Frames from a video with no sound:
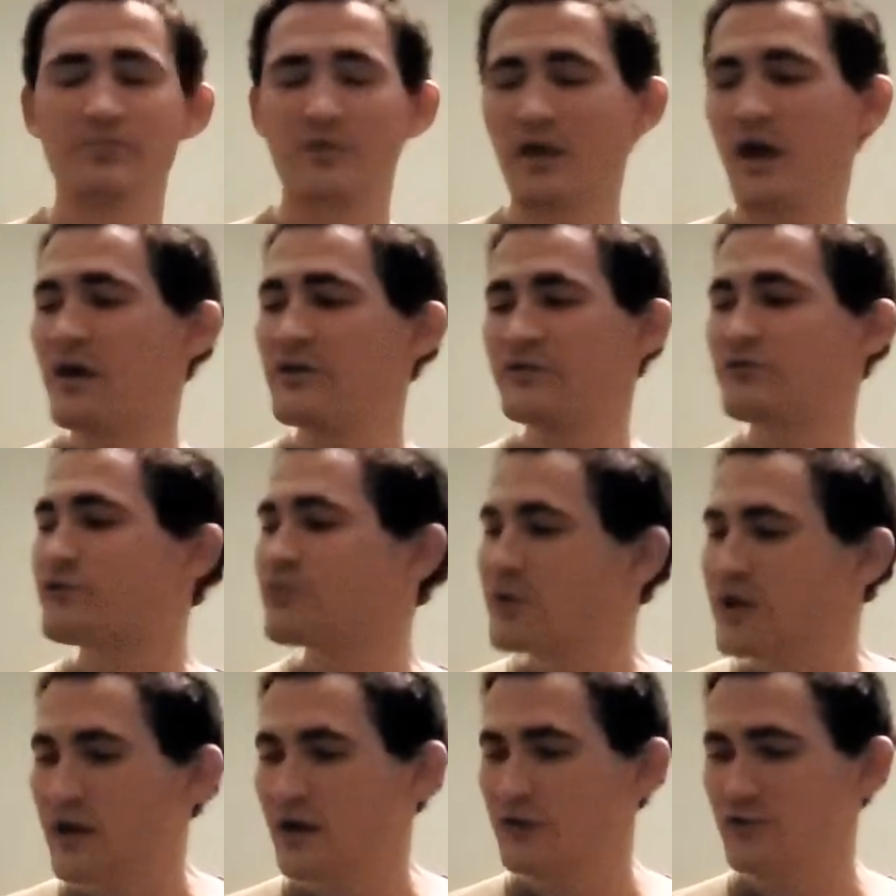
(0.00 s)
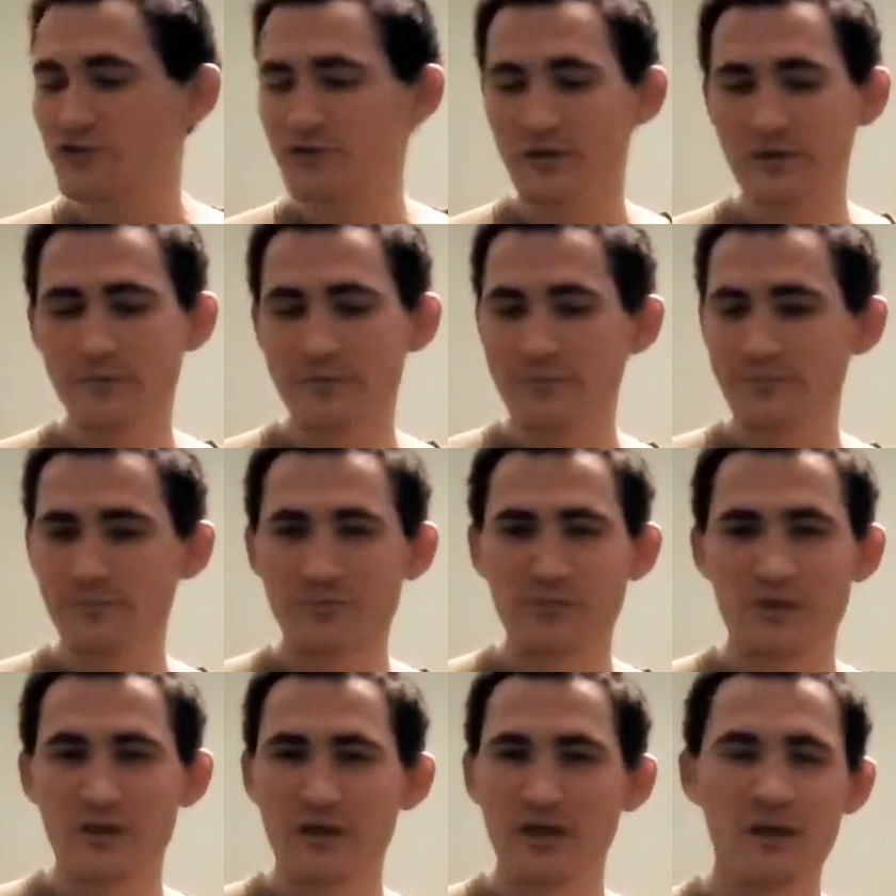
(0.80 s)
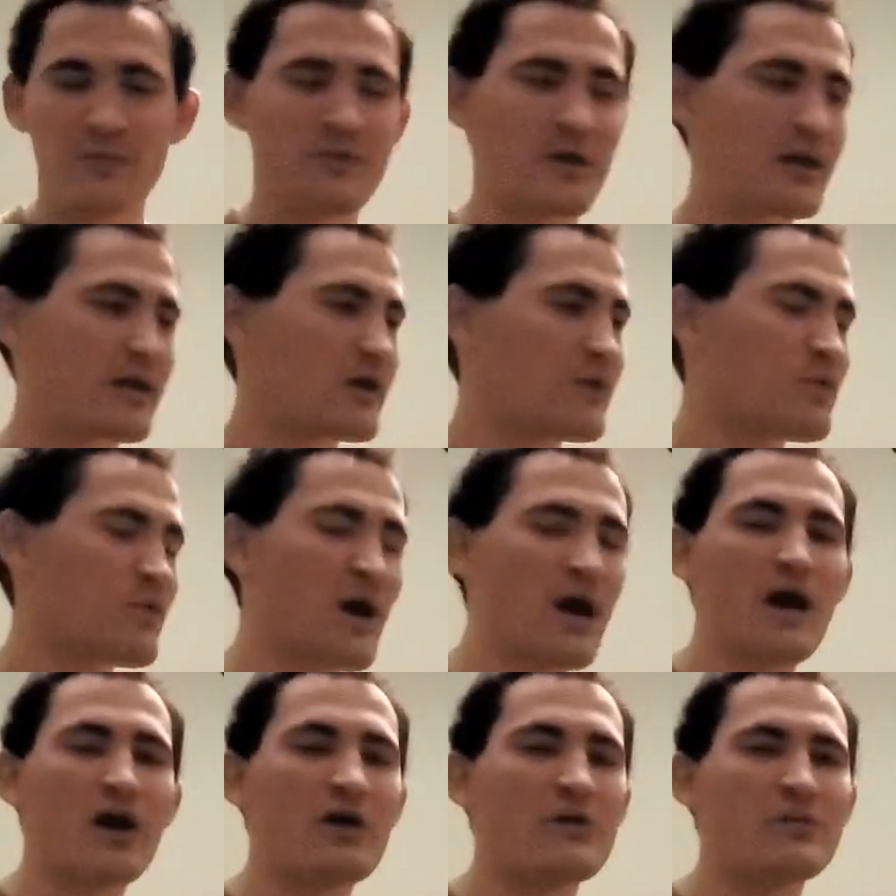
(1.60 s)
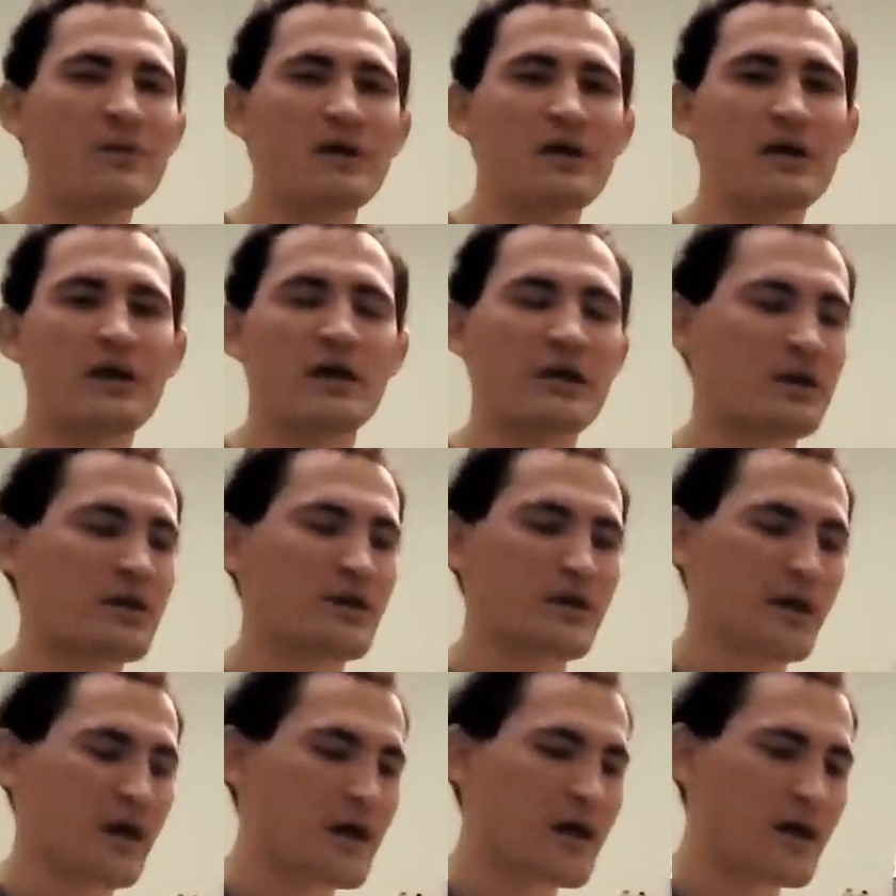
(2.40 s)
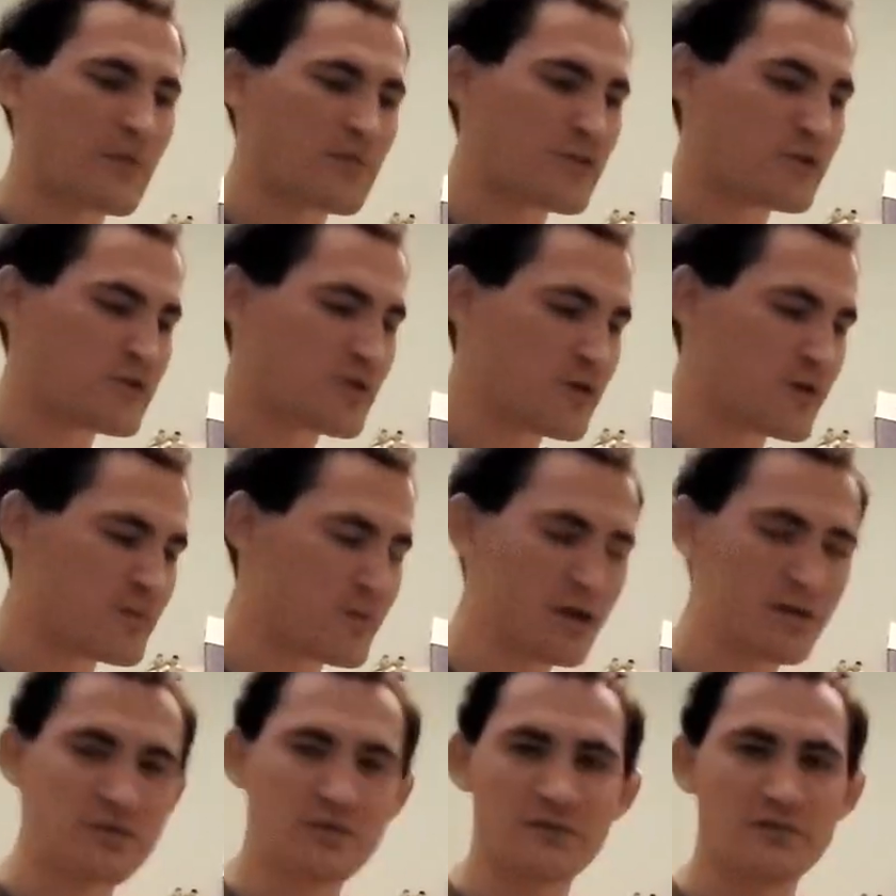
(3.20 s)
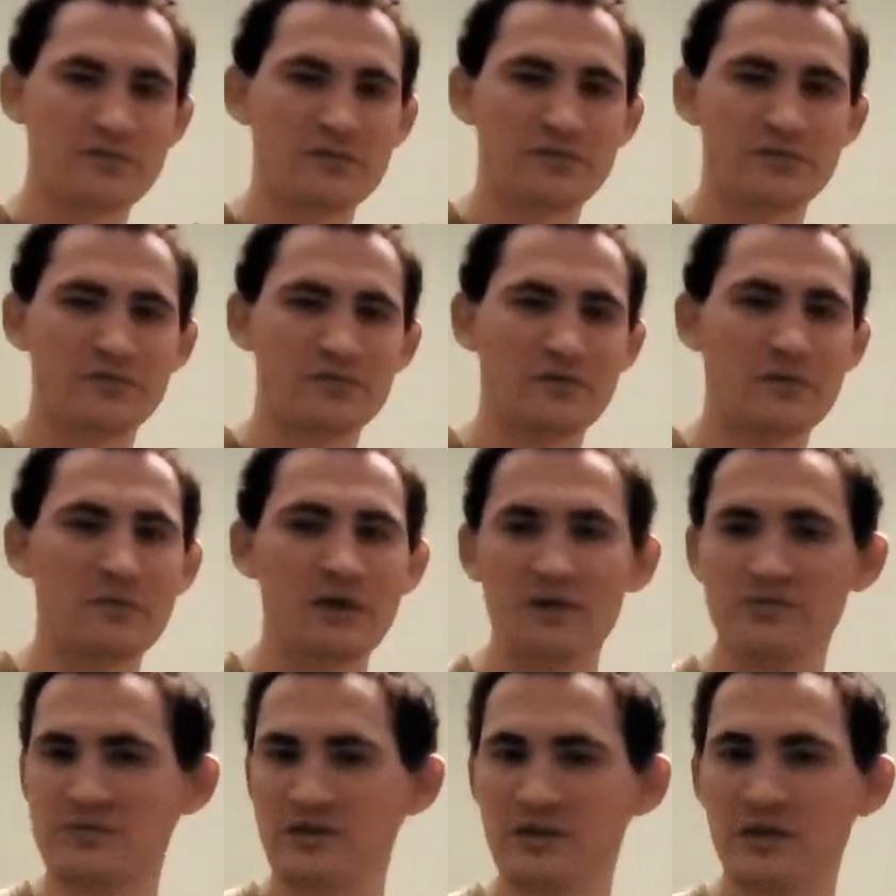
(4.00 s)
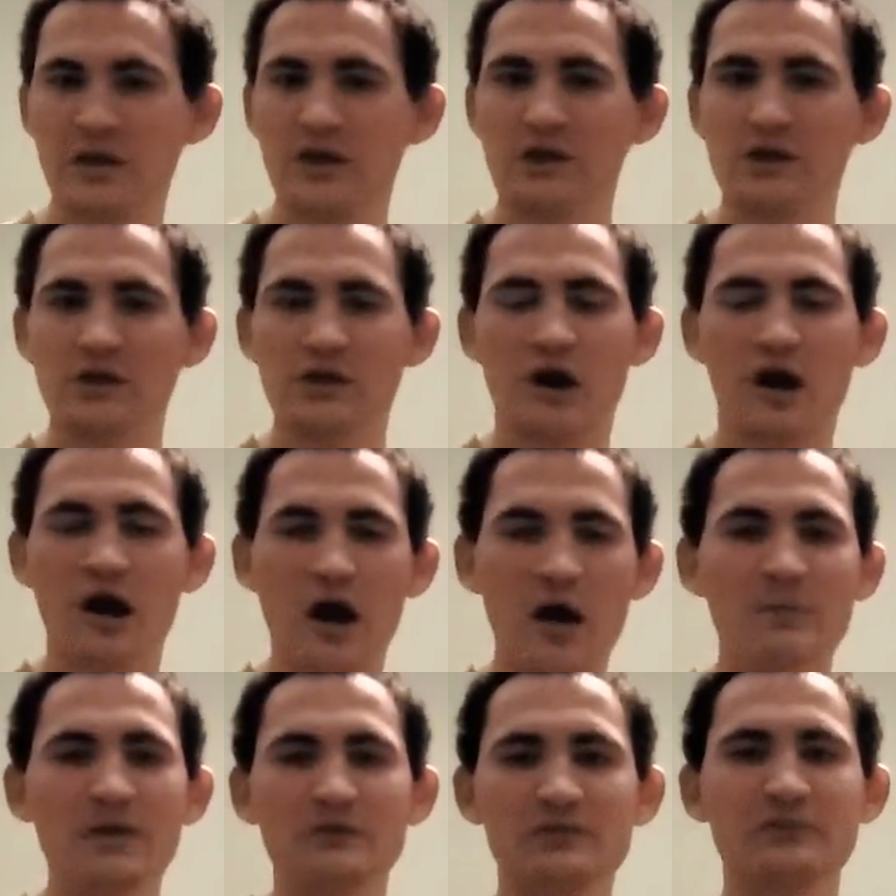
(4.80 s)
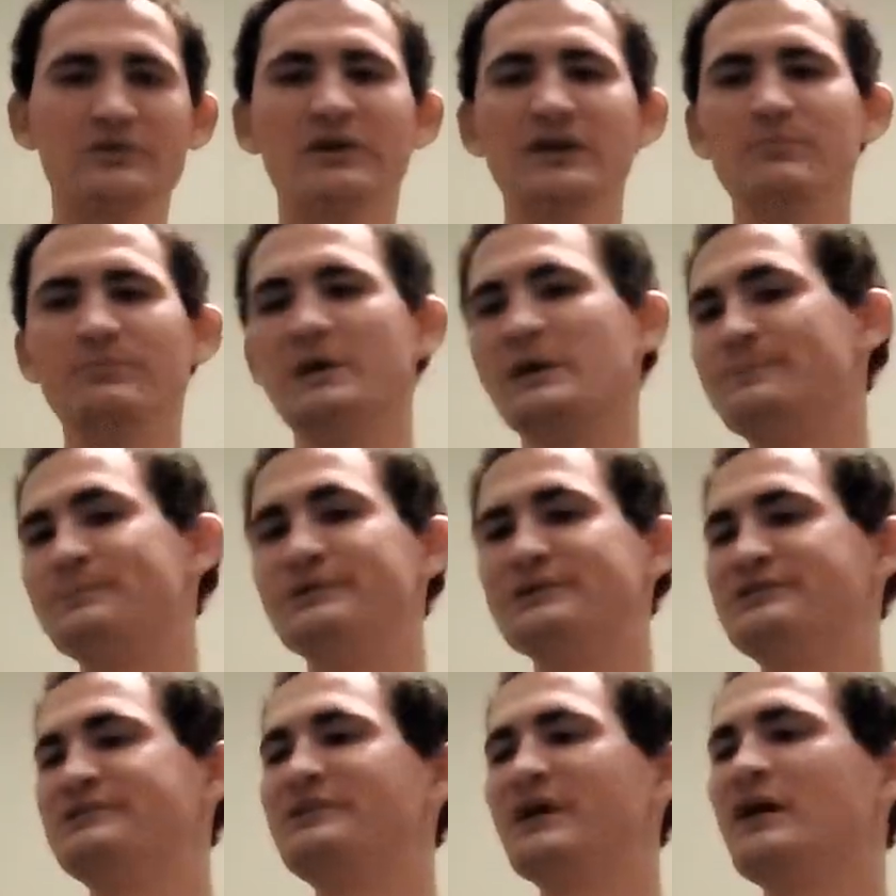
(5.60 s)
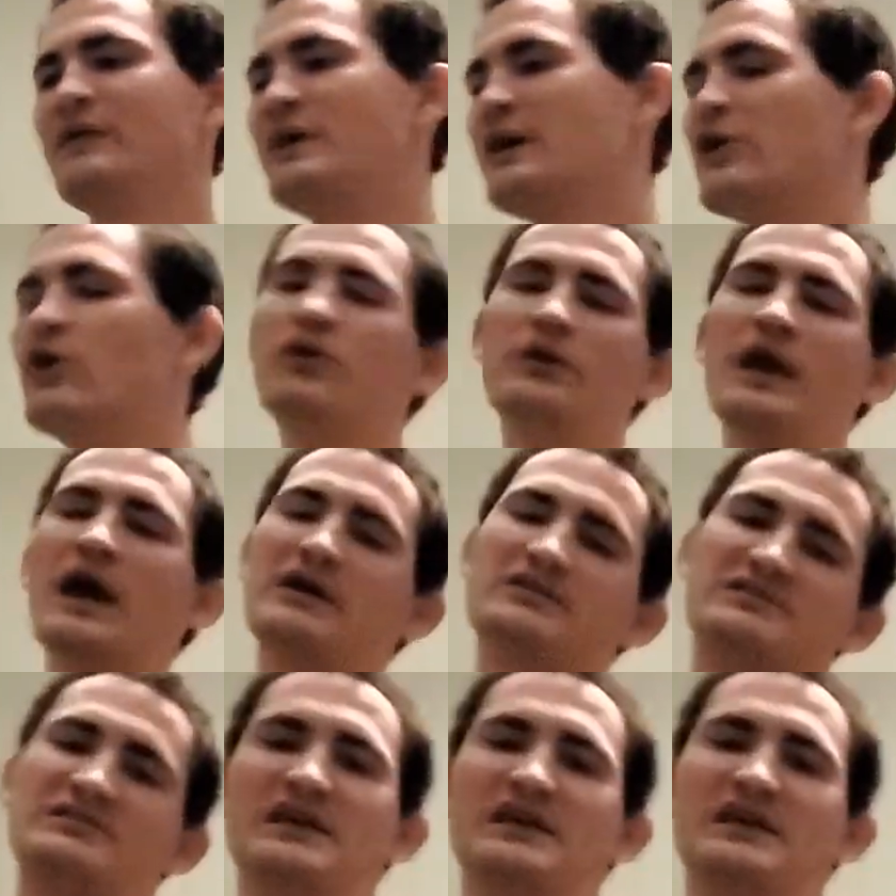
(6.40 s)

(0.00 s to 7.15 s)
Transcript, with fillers: I switched, and I'm like, wow. And like, I, I got to know, I'm like, this is amazing. You know, obviously people say that, oh yes,